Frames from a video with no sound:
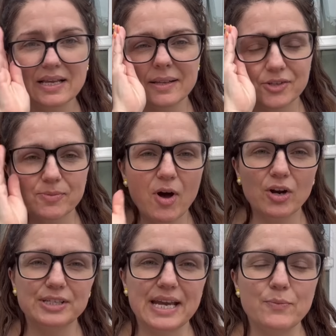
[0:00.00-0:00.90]
summer
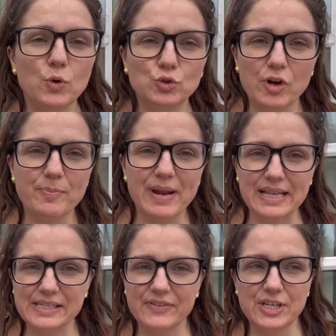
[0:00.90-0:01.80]
holiday wardrobe
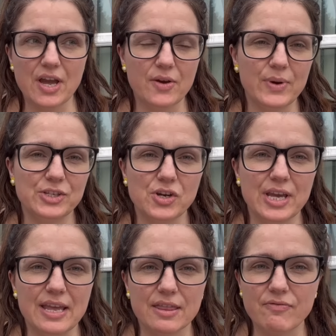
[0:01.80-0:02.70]
plans video, which I
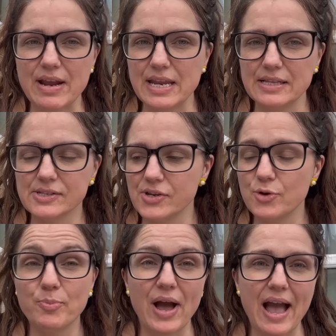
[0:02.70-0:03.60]
keep threatening
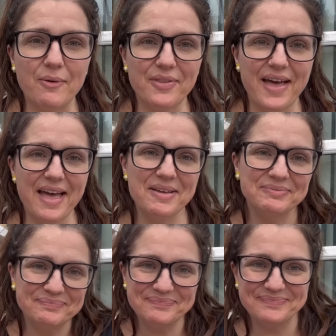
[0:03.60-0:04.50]
to put out
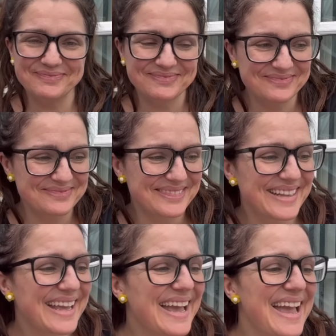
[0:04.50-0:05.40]
there.